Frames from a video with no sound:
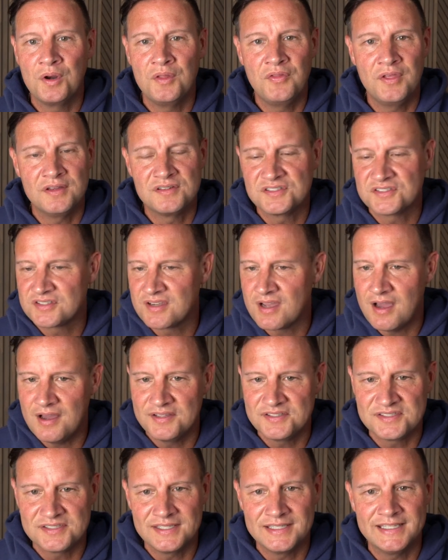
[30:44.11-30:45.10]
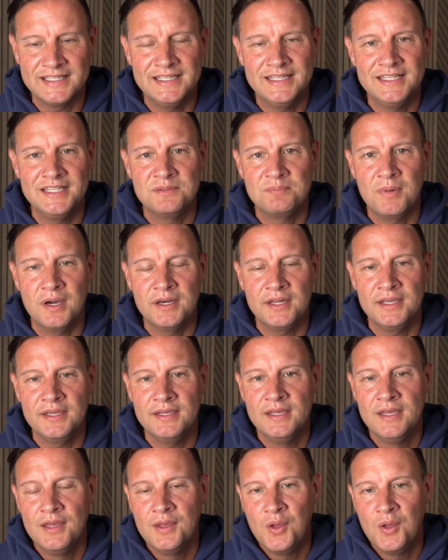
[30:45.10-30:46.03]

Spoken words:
and they just constantly need money.